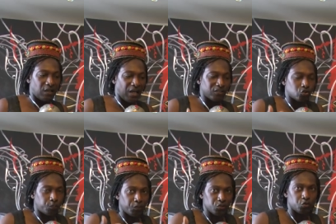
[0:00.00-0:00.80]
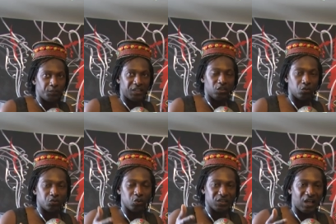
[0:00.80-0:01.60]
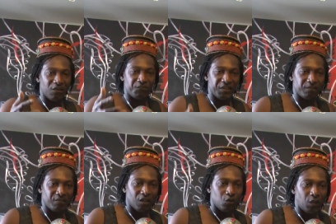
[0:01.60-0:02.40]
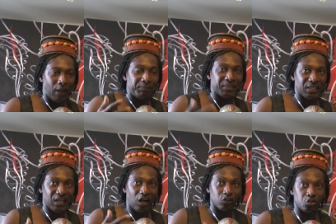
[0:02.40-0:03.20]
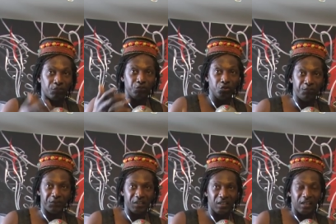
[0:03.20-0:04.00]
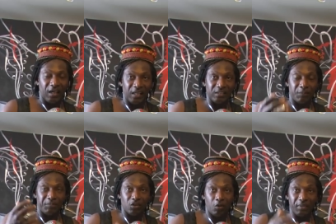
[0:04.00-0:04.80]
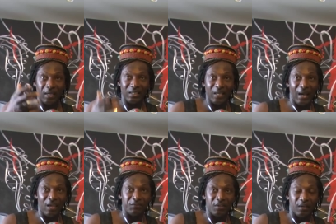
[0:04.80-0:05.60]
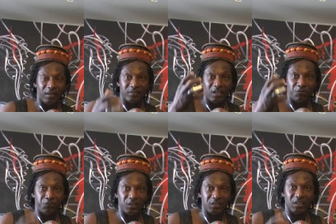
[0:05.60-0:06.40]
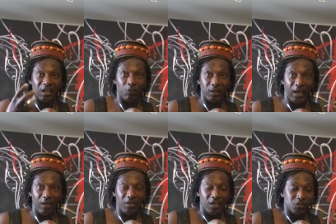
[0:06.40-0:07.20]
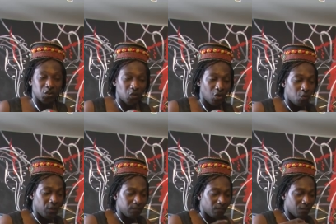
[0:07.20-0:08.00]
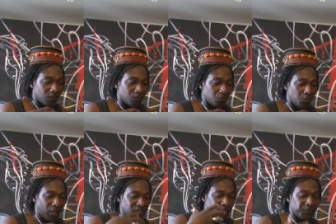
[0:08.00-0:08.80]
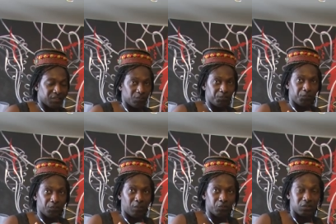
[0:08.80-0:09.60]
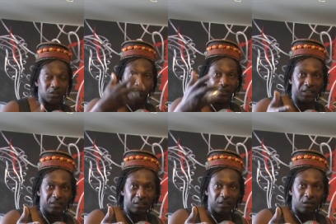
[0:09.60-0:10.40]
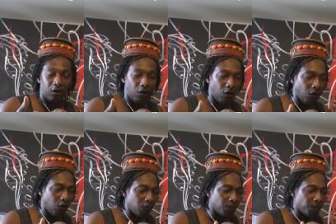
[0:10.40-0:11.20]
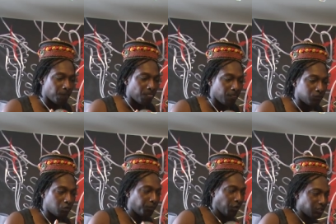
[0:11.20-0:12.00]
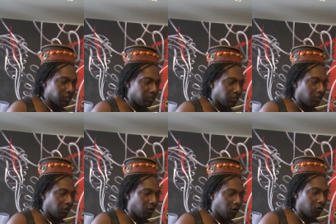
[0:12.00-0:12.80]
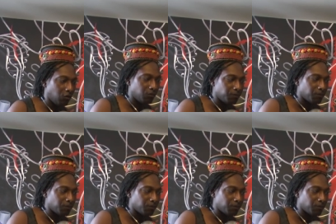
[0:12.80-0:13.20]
are supposed to be there. No, those are things we are bringing out of nothing, and they're becoming alive, and they're influencing our life. So when we are speaking people about spirit, or the body, or